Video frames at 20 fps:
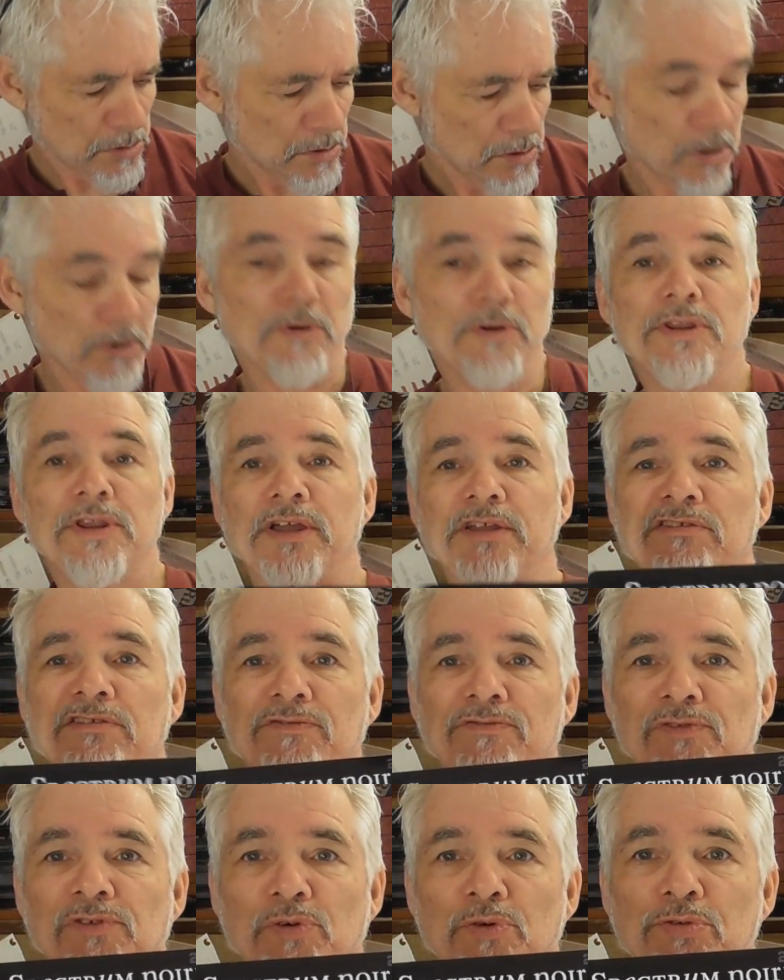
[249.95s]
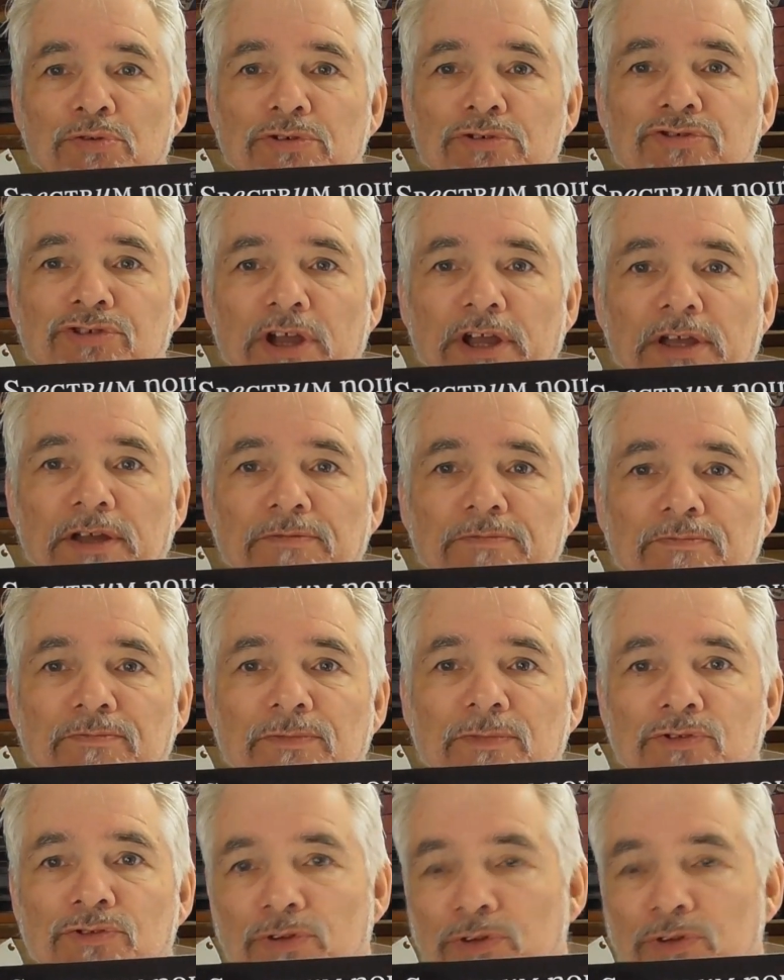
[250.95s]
Oh, and that's the floral set. So